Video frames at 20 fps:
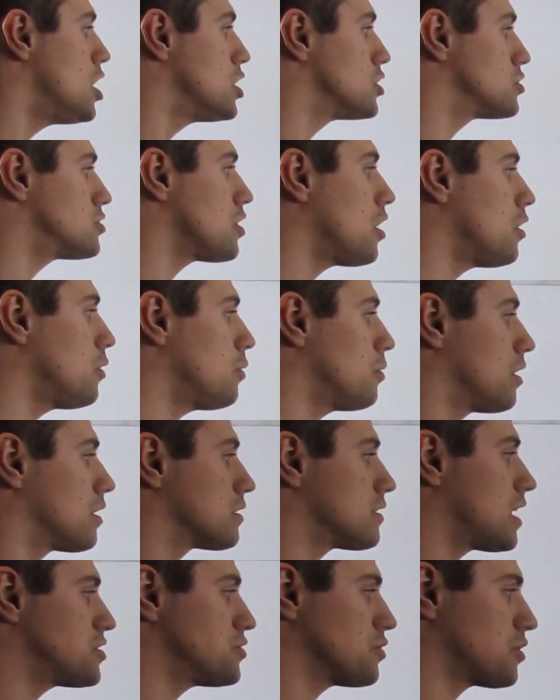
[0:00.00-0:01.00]
So
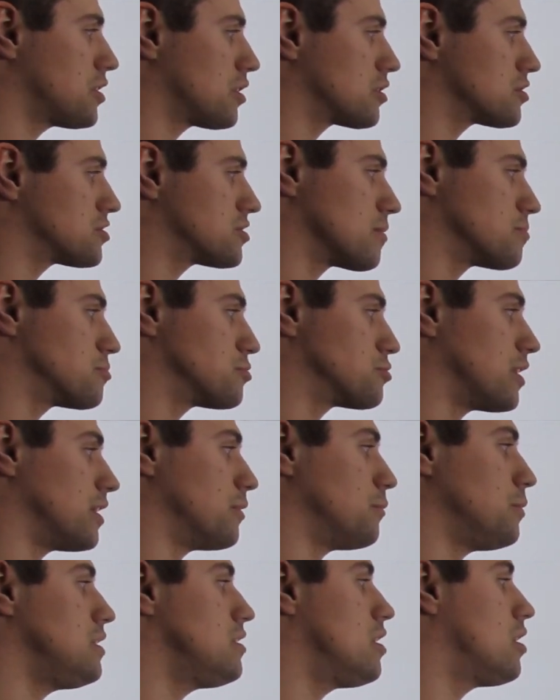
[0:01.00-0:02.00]
let's look at our
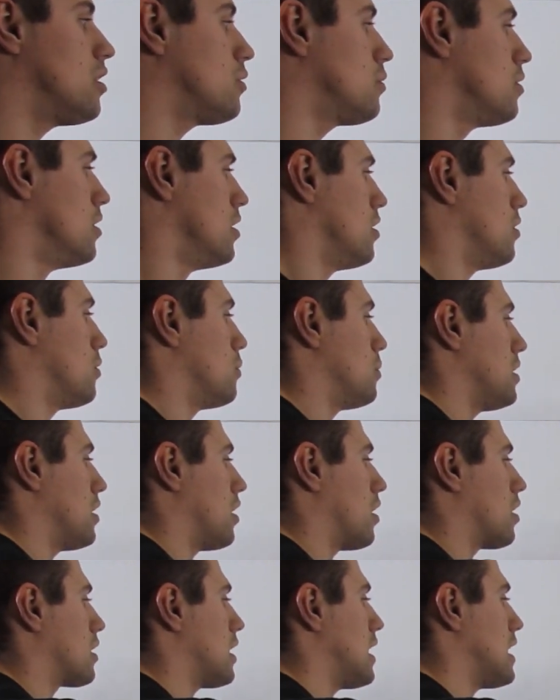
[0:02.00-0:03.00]
substrate. We know we
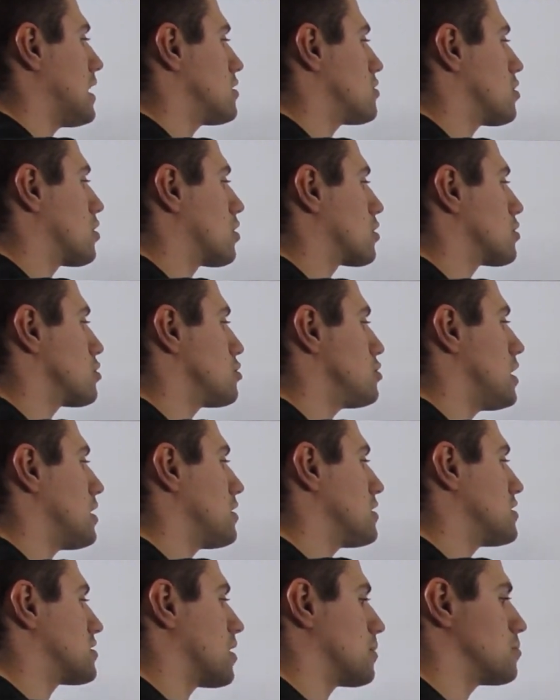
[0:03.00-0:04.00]
are a
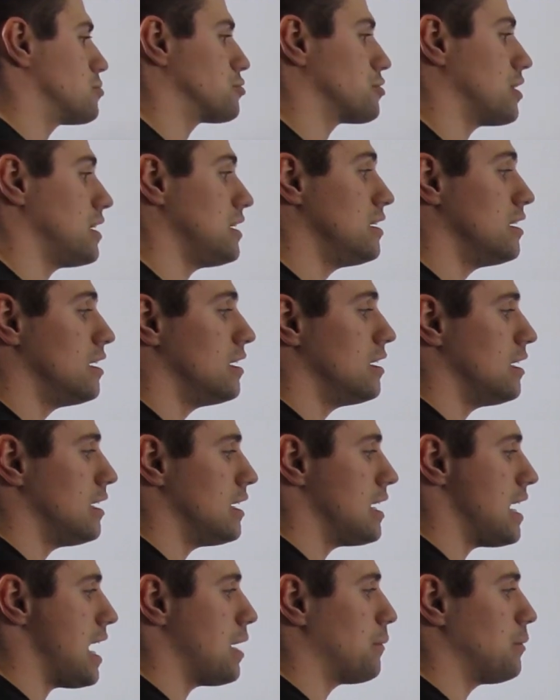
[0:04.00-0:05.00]
tertiary substrate
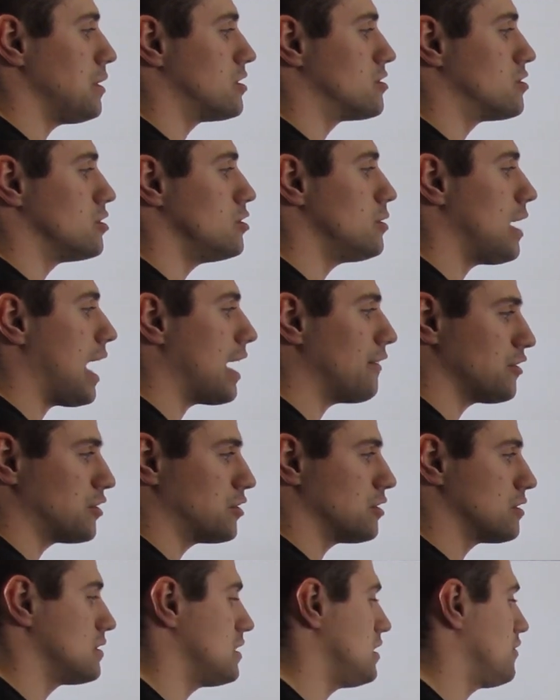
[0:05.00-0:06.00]
and we do have a
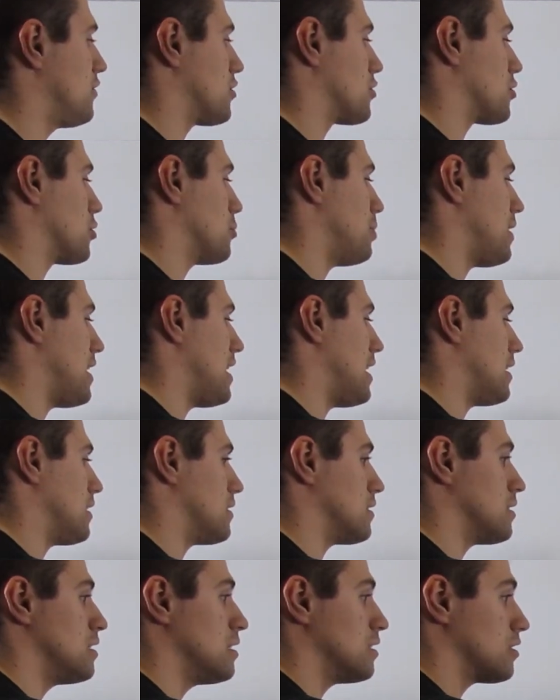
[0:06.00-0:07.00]
good leaving group
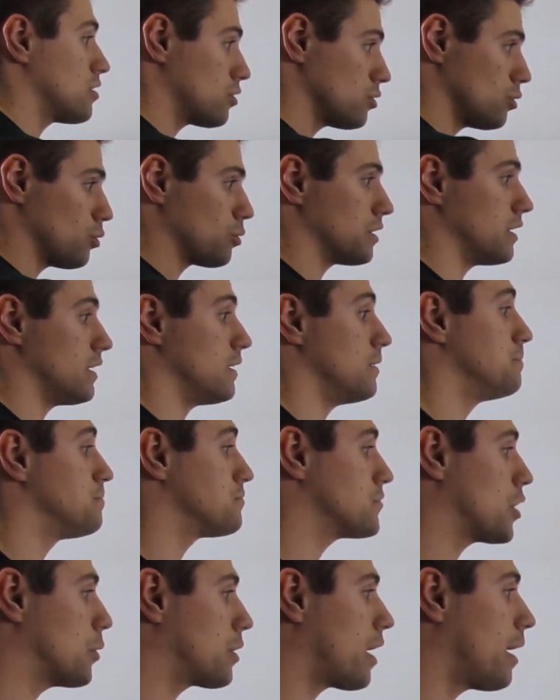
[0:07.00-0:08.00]
in chlorine,
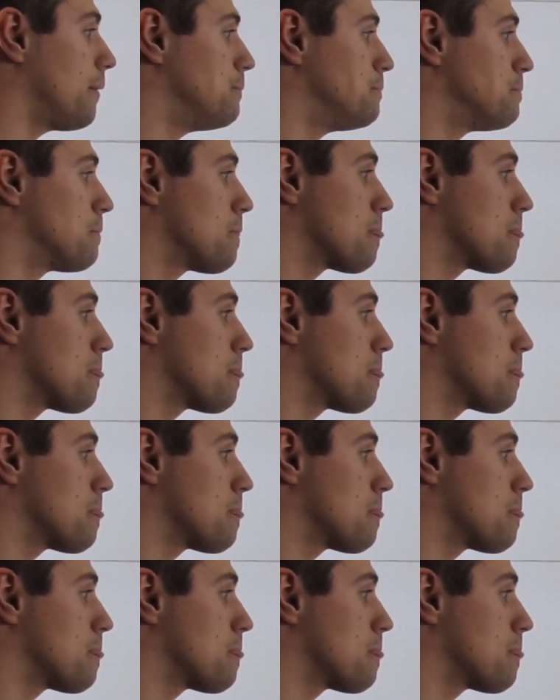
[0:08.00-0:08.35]
okay?